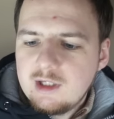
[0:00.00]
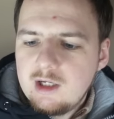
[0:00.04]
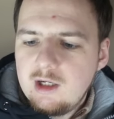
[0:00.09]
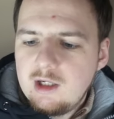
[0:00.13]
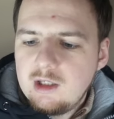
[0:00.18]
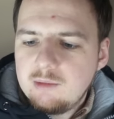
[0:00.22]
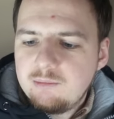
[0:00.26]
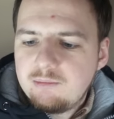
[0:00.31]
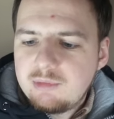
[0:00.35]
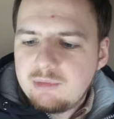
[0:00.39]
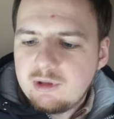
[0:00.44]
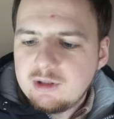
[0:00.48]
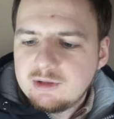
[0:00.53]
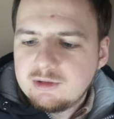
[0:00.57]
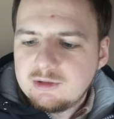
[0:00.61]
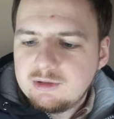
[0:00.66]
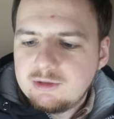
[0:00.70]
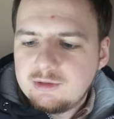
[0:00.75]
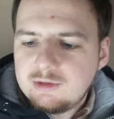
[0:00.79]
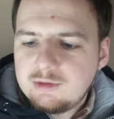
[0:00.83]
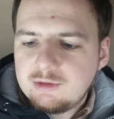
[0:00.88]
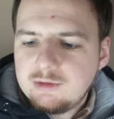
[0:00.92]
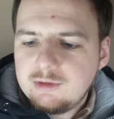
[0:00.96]

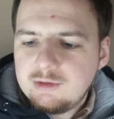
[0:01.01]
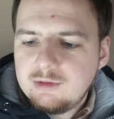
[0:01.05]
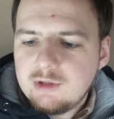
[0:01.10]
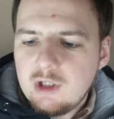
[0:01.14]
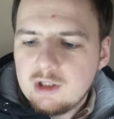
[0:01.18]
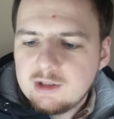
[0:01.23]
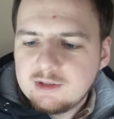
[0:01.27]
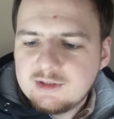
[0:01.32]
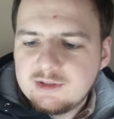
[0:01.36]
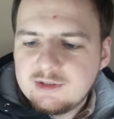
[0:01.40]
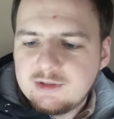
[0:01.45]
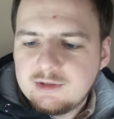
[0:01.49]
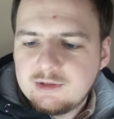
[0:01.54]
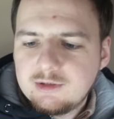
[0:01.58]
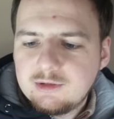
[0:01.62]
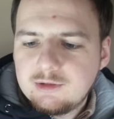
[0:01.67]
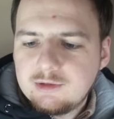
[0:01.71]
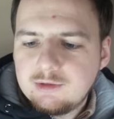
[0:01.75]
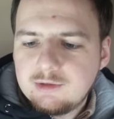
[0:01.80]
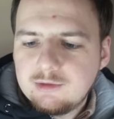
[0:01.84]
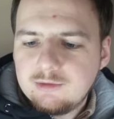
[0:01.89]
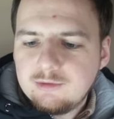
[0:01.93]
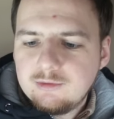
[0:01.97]

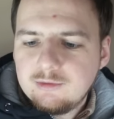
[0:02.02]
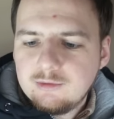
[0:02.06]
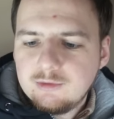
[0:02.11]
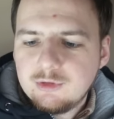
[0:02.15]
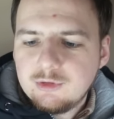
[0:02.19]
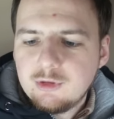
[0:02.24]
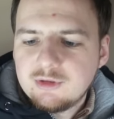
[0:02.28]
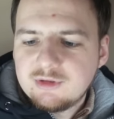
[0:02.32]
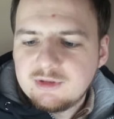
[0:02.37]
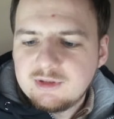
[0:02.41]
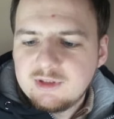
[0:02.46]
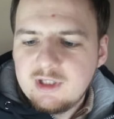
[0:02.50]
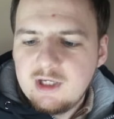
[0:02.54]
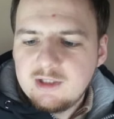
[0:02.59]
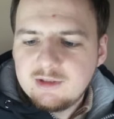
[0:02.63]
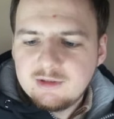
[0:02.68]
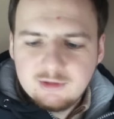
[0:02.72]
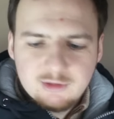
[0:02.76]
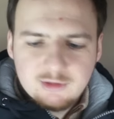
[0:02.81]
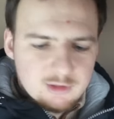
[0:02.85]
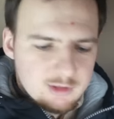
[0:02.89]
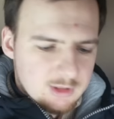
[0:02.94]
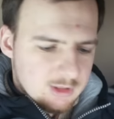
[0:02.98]

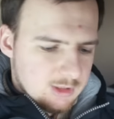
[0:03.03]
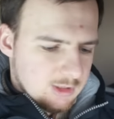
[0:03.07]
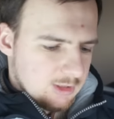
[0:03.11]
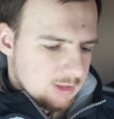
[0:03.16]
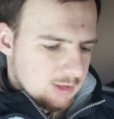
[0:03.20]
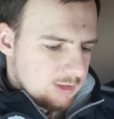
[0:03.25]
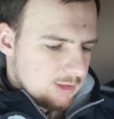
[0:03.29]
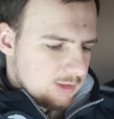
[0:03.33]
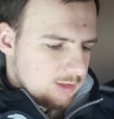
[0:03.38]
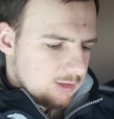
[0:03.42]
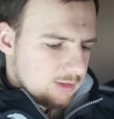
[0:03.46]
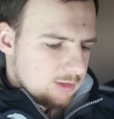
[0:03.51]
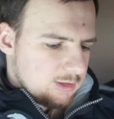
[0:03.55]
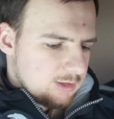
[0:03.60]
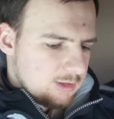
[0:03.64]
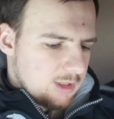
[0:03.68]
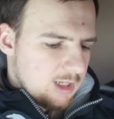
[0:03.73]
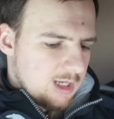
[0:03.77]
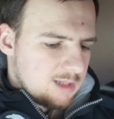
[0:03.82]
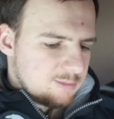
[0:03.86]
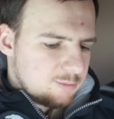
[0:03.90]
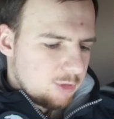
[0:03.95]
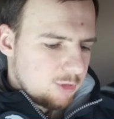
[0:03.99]
slproducts.net.
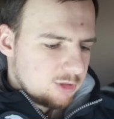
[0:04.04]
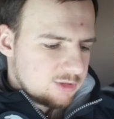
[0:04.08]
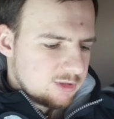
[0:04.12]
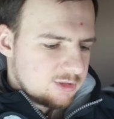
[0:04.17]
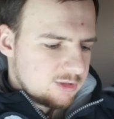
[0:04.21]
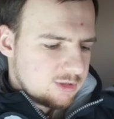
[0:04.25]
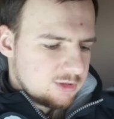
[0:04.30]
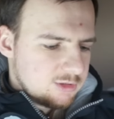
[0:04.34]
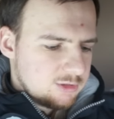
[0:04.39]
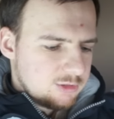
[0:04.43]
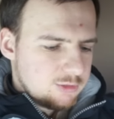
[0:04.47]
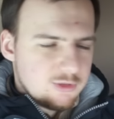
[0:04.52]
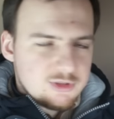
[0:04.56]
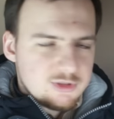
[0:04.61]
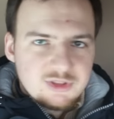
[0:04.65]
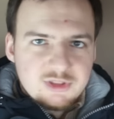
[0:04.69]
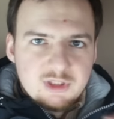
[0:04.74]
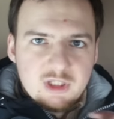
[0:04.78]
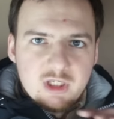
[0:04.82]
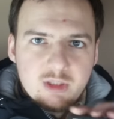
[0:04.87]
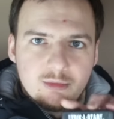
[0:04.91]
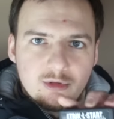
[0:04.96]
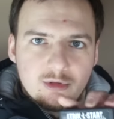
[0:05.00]
I bought it in
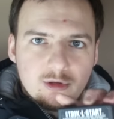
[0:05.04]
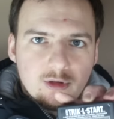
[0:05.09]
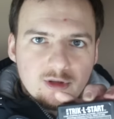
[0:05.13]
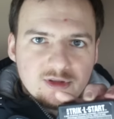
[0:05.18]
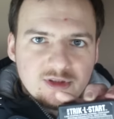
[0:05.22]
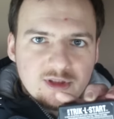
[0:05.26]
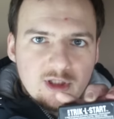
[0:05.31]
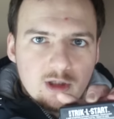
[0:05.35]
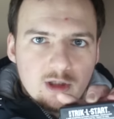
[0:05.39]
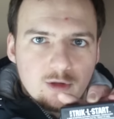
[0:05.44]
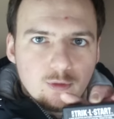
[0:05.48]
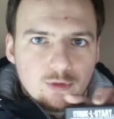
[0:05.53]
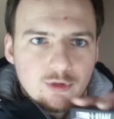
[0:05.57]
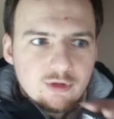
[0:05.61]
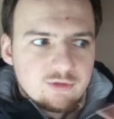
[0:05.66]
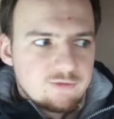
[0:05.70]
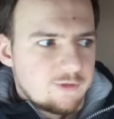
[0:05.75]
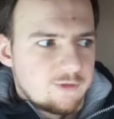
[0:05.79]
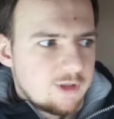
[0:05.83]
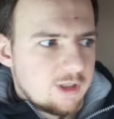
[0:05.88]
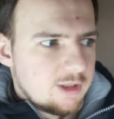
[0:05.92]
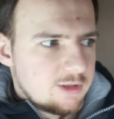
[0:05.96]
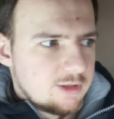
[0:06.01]
USA because I couldn't
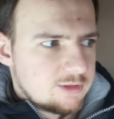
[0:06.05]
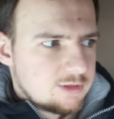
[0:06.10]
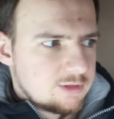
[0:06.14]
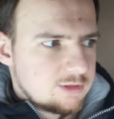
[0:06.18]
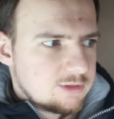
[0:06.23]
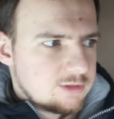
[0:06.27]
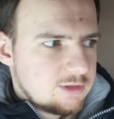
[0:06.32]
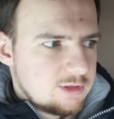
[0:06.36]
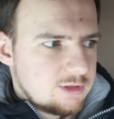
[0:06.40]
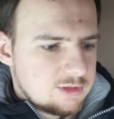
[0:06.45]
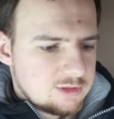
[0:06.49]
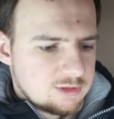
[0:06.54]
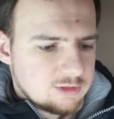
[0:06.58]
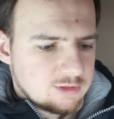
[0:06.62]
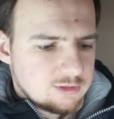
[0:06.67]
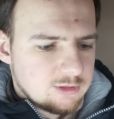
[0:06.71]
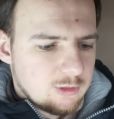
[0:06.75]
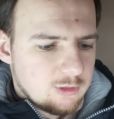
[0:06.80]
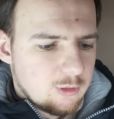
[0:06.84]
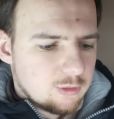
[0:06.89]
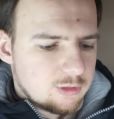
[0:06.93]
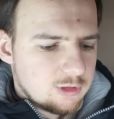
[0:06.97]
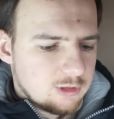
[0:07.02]
find it
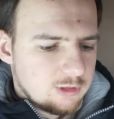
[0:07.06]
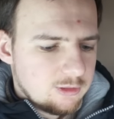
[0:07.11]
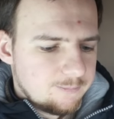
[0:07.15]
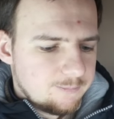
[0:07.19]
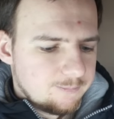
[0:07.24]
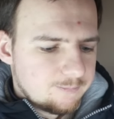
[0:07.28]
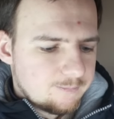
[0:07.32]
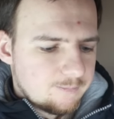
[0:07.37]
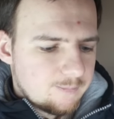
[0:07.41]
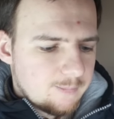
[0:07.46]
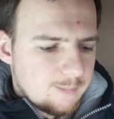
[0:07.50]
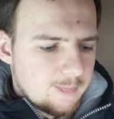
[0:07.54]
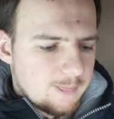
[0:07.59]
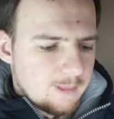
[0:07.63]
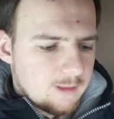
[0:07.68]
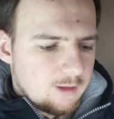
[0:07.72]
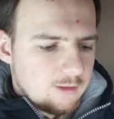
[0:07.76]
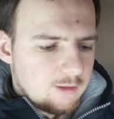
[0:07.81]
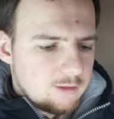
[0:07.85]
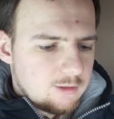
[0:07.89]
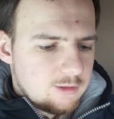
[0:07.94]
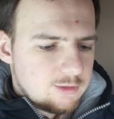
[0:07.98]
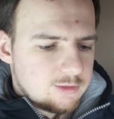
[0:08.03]
local.
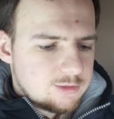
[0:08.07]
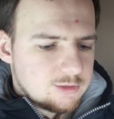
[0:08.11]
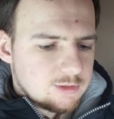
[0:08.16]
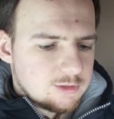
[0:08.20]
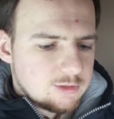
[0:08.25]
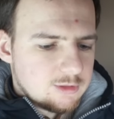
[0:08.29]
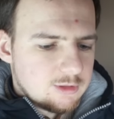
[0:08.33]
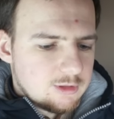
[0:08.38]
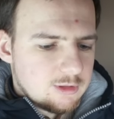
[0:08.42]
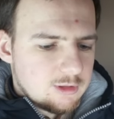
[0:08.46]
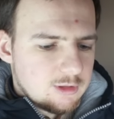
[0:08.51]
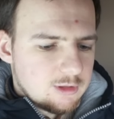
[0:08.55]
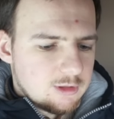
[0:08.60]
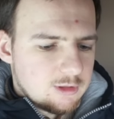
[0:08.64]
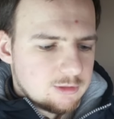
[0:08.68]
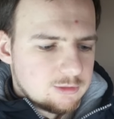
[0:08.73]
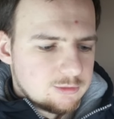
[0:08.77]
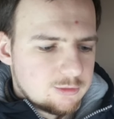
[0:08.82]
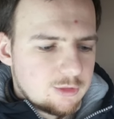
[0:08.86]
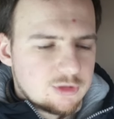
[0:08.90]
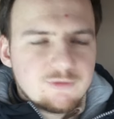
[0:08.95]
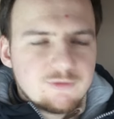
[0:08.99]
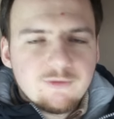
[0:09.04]
It
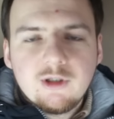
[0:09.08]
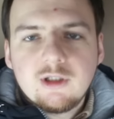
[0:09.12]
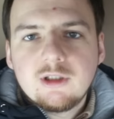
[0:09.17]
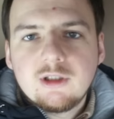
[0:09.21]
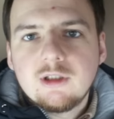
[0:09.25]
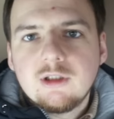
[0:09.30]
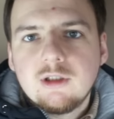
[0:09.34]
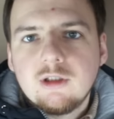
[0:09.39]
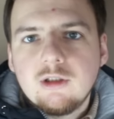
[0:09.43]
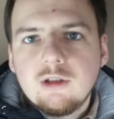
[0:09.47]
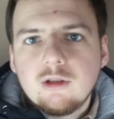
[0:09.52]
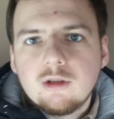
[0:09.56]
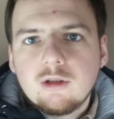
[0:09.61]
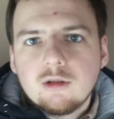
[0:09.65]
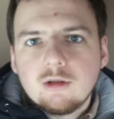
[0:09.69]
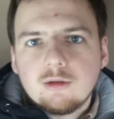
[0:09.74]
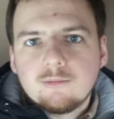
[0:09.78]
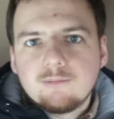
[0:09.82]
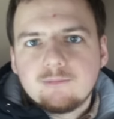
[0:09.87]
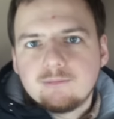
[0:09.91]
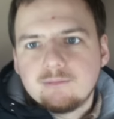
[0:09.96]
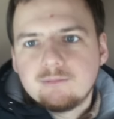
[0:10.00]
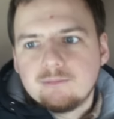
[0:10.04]
not
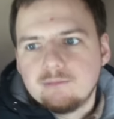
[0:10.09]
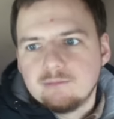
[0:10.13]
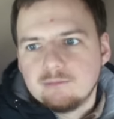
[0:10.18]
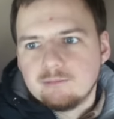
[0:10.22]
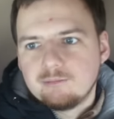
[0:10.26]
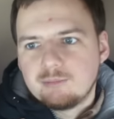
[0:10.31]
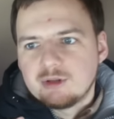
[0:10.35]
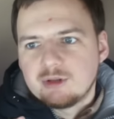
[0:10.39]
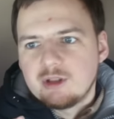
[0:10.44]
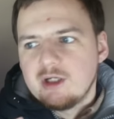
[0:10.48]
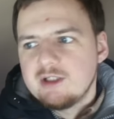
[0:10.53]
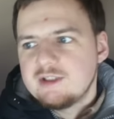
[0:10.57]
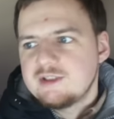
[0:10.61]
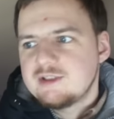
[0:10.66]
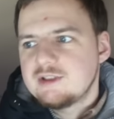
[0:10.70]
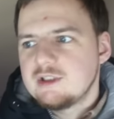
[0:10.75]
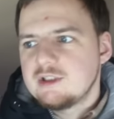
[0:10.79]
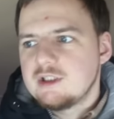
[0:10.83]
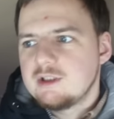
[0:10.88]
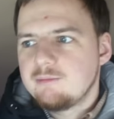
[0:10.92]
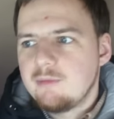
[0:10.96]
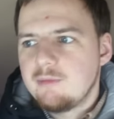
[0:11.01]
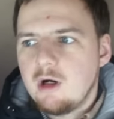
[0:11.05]
very
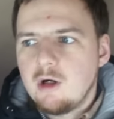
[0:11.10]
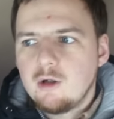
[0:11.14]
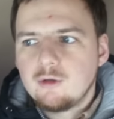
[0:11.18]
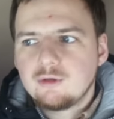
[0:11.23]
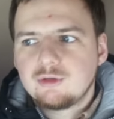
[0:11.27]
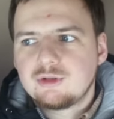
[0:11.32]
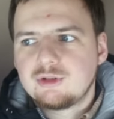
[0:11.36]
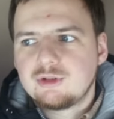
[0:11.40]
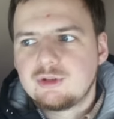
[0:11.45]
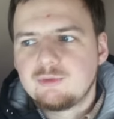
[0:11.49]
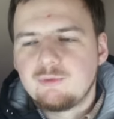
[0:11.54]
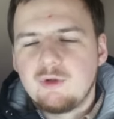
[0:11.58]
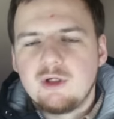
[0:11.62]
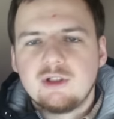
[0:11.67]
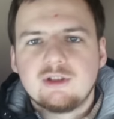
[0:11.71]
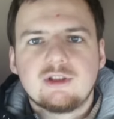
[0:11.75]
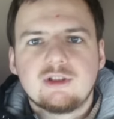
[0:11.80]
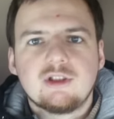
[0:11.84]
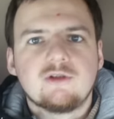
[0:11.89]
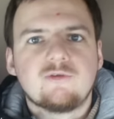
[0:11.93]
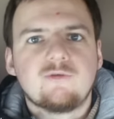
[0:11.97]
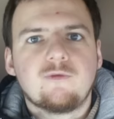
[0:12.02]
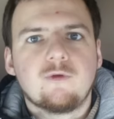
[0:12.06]
pricey, about
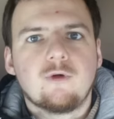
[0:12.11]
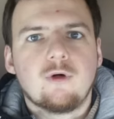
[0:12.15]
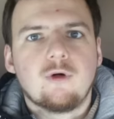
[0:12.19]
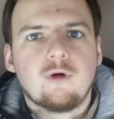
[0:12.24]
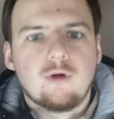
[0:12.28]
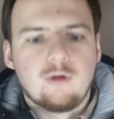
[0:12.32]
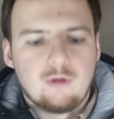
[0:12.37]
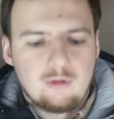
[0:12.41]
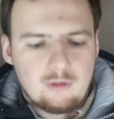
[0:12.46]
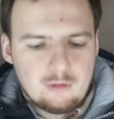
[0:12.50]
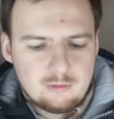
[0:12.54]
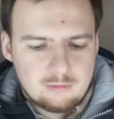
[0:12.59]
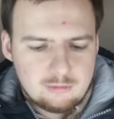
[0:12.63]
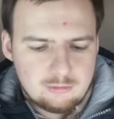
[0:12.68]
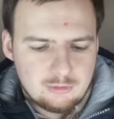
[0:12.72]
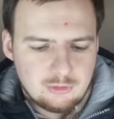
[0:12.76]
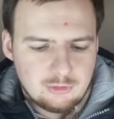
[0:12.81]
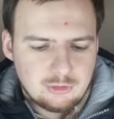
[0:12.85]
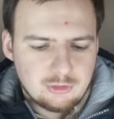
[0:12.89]
$24,